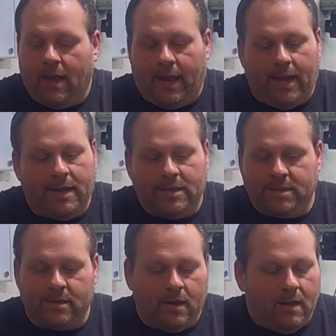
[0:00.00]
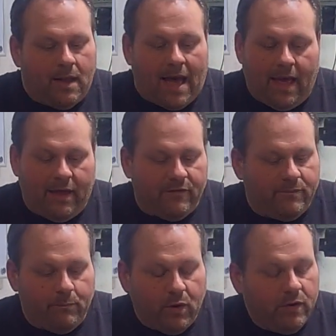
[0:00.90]
and I
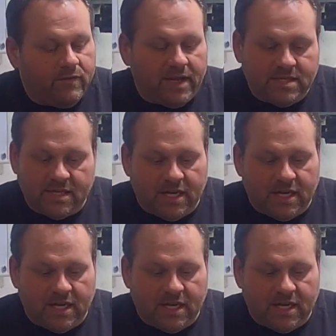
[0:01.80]
have moved these